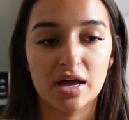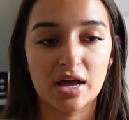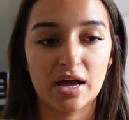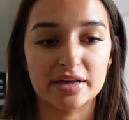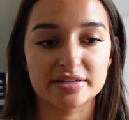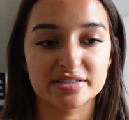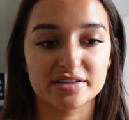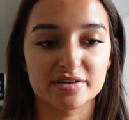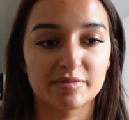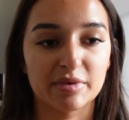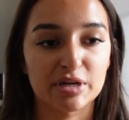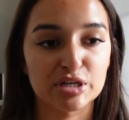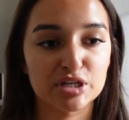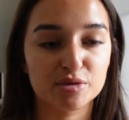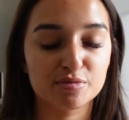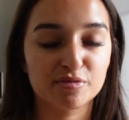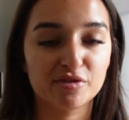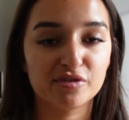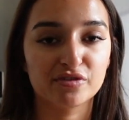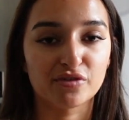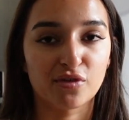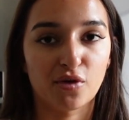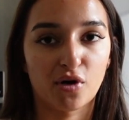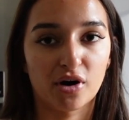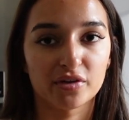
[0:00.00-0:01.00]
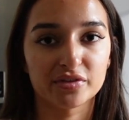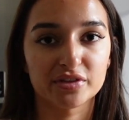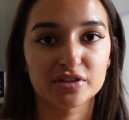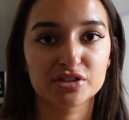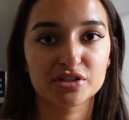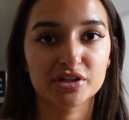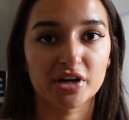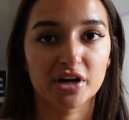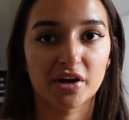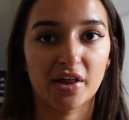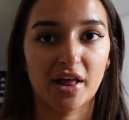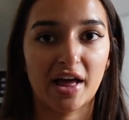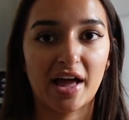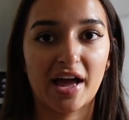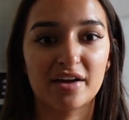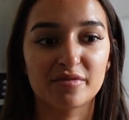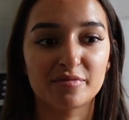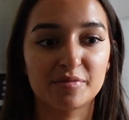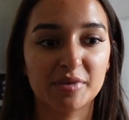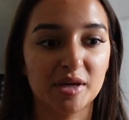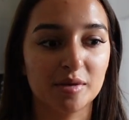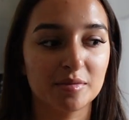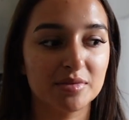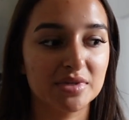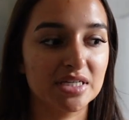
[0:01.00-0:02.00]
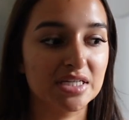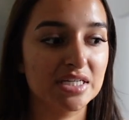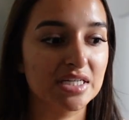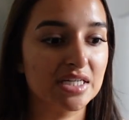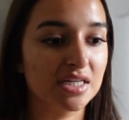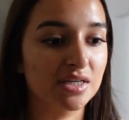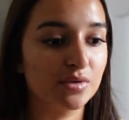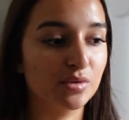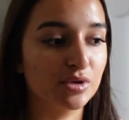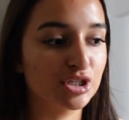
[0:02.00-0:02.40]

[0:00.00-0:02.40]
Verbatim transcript: as I've mentioned before on this channel, I have PMDD,